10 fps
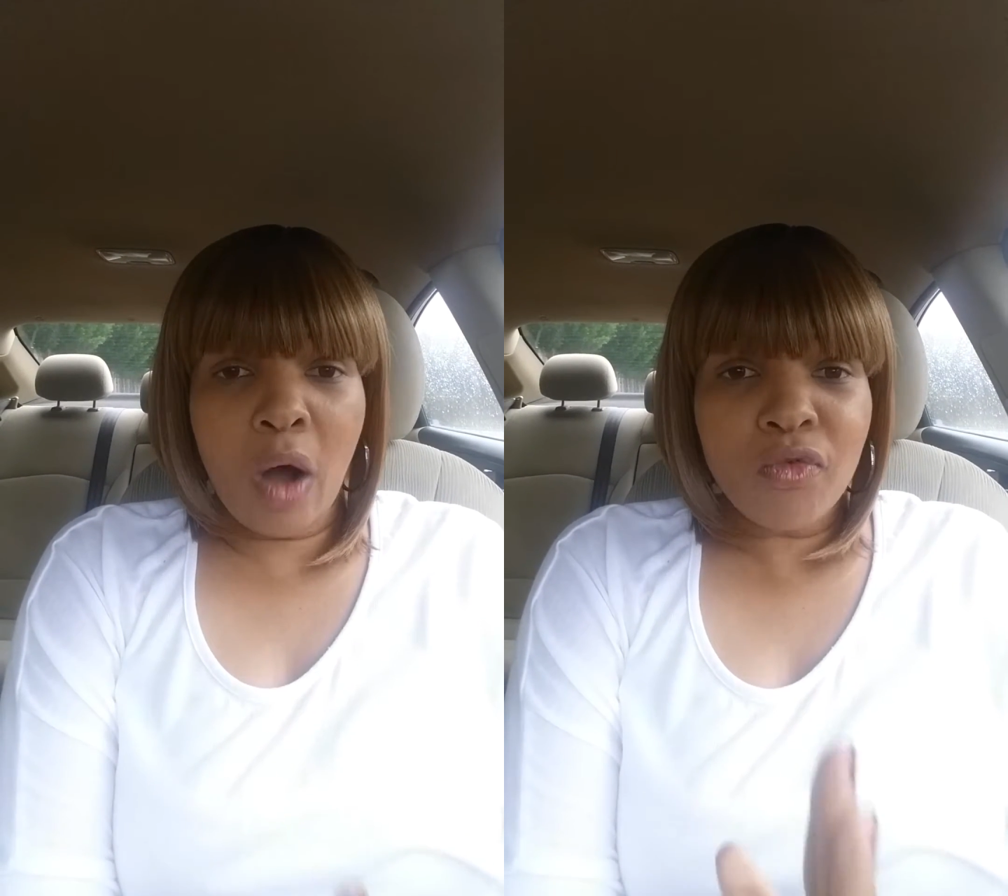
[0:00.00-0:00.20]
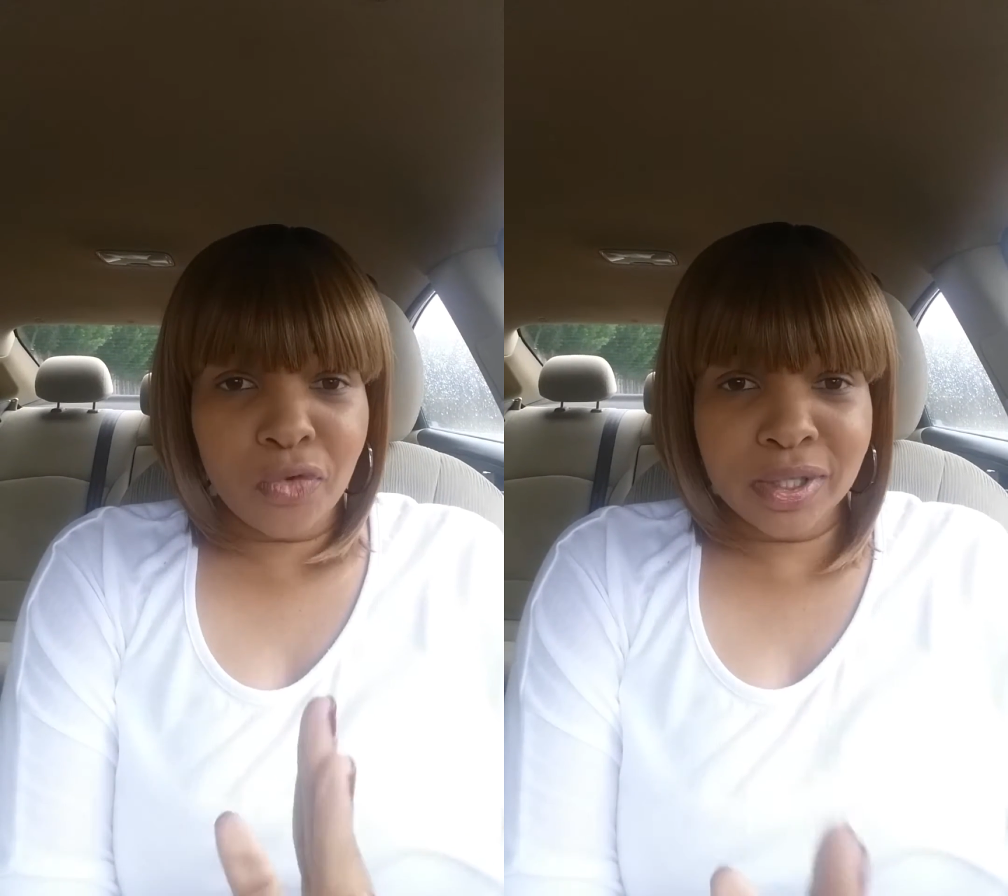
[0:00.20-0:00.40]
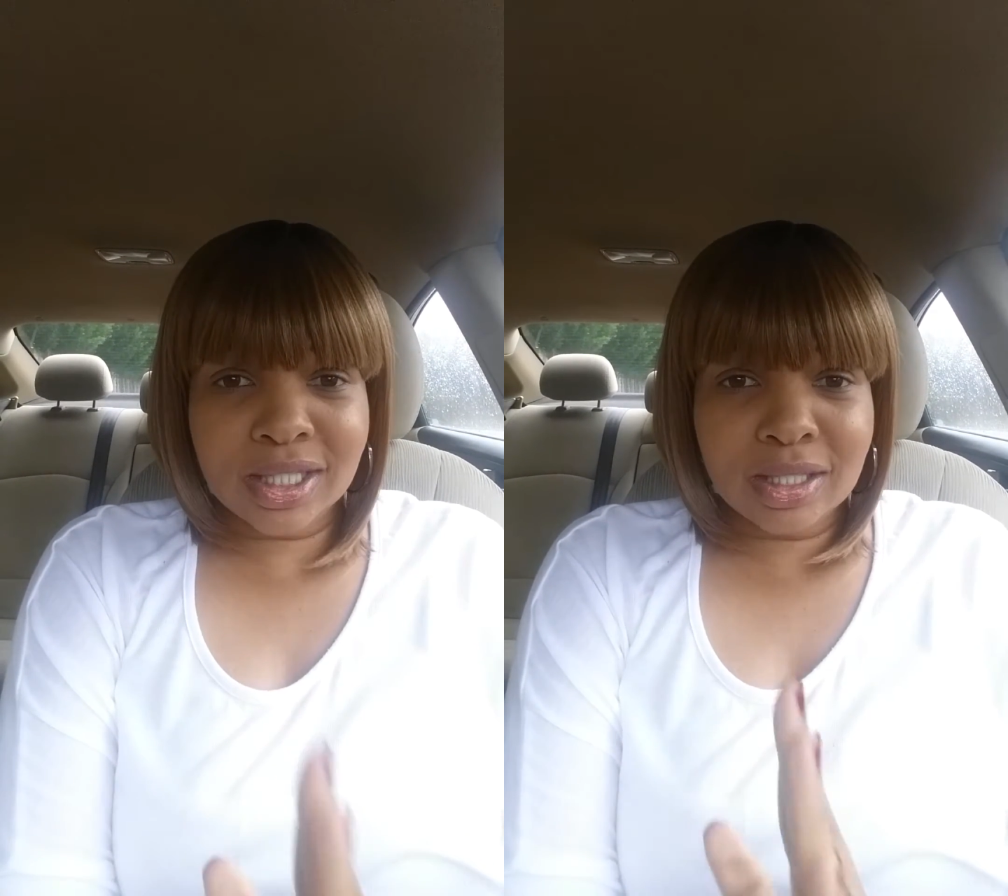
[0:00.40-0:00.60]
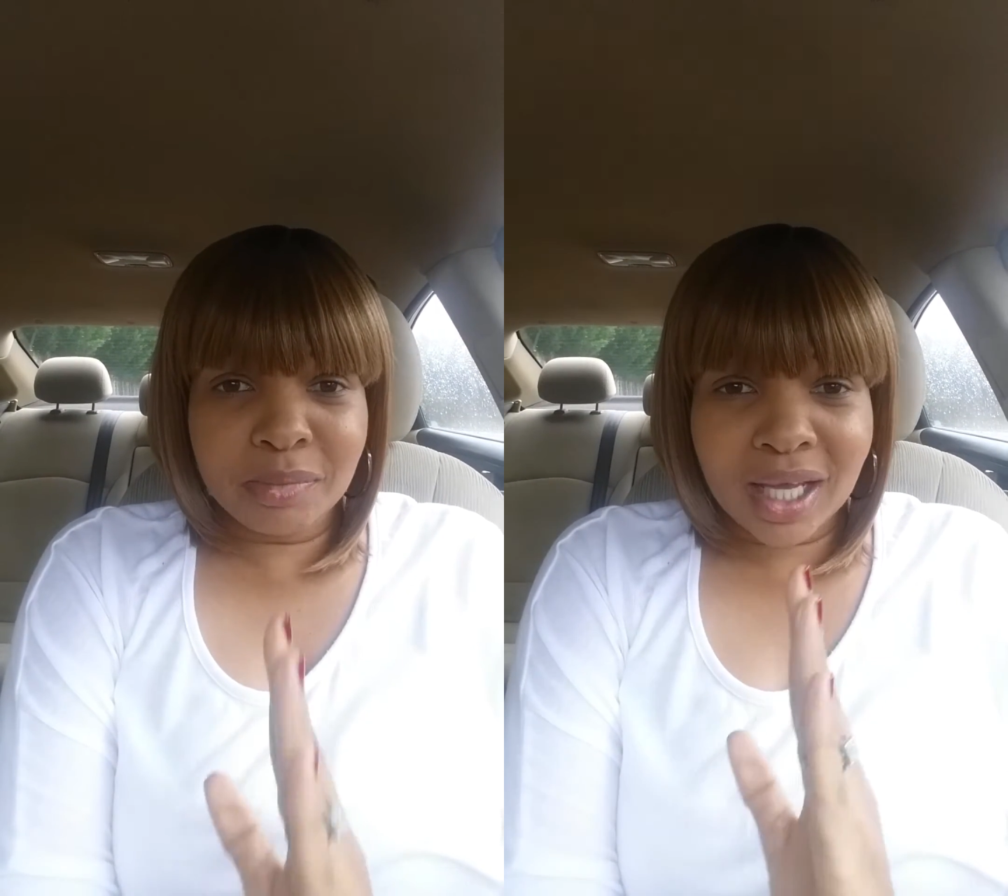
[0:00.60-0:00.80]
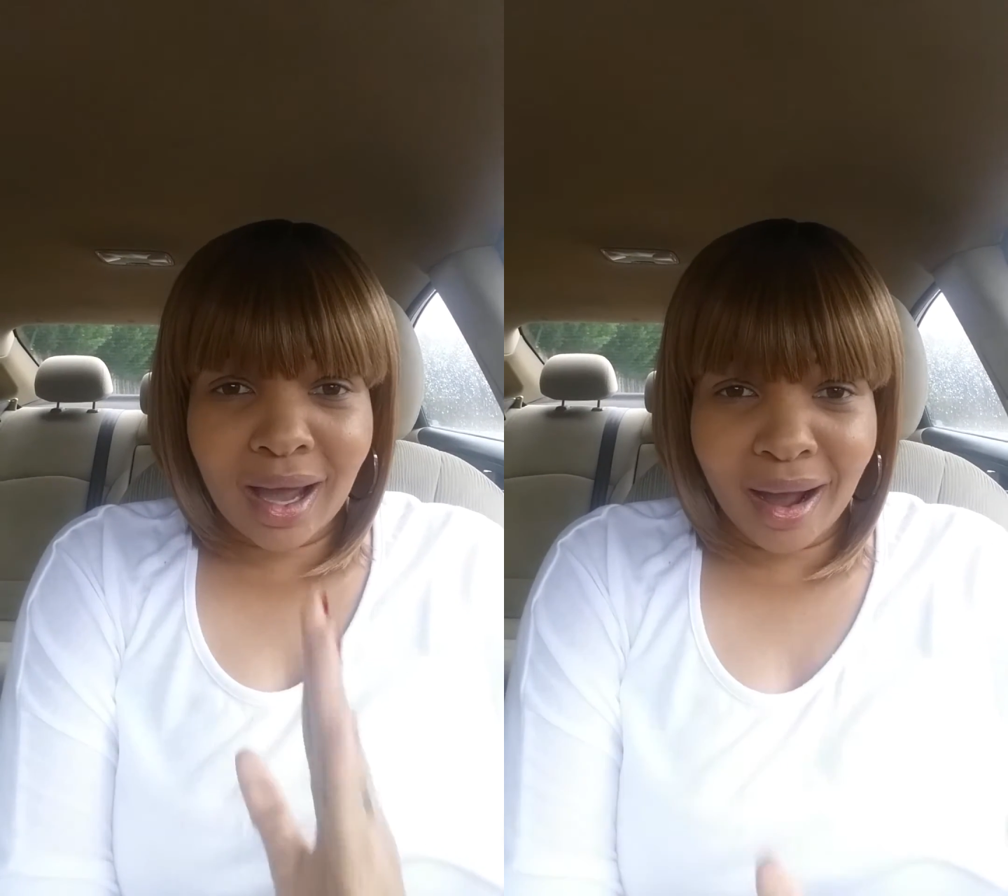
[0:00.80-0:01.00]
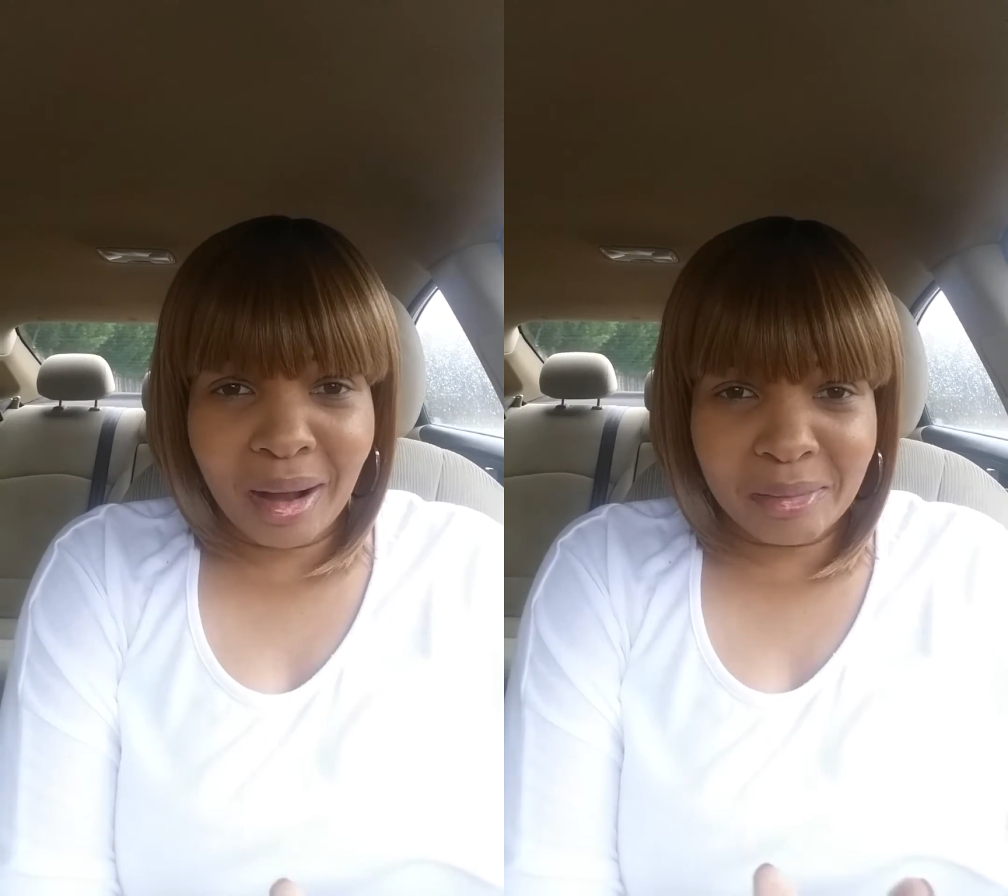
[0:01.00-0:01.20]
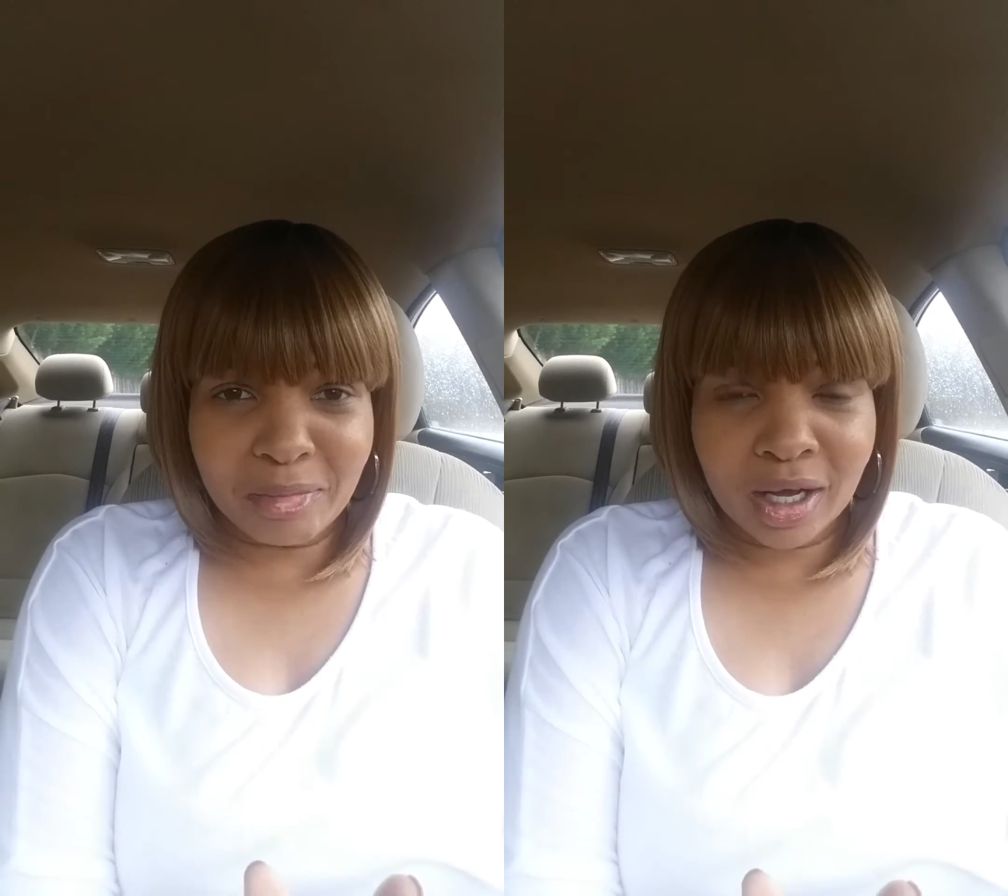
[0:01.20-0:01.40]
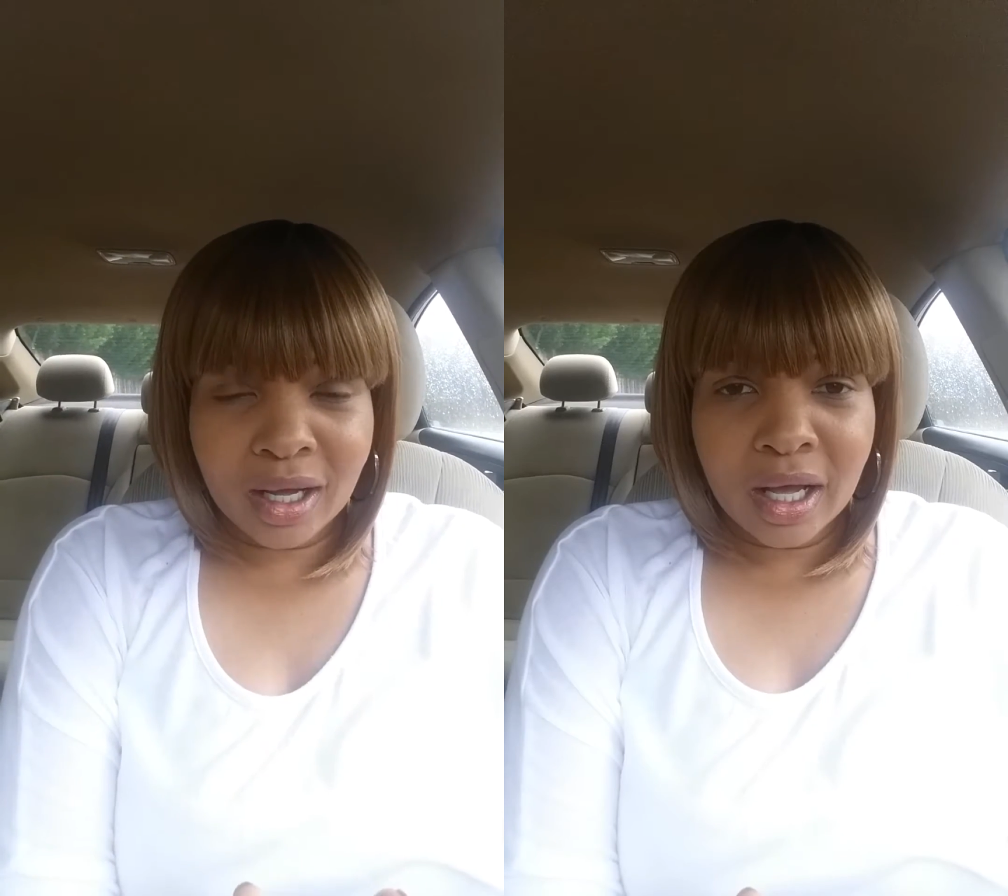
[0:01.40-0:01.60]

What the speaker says: out for it to become.